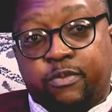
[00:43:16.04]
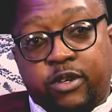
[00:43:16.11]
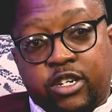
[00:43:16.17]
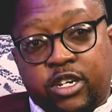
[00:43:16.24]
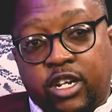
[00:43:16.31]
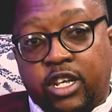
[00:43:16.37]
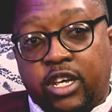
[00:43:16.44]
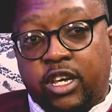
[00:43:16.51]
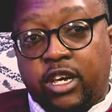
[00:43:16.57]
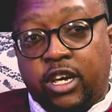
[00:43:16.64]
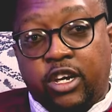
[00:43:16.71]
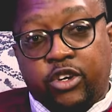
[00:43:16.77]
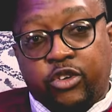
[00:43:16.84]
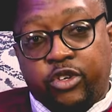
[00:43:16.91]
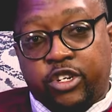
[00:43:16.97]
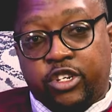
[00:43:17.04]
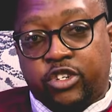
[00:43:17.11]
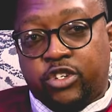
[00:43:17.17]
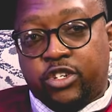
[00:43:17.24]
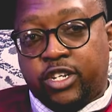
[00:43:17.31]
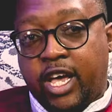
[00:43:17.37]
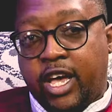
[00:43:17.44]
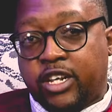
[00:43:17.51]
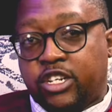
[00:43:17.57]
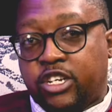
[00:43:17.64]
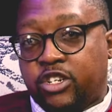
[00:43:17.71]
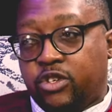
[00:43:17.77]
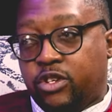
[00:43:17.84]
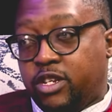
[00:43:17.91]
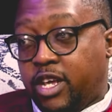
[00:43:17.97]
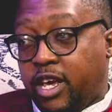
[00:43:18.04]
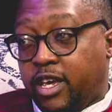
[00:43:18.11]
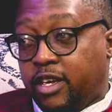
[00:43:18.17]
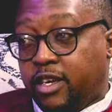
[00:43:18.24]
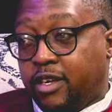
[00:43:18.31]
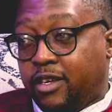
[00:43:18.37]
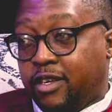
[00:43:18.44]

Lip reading: Especially in Christian society today.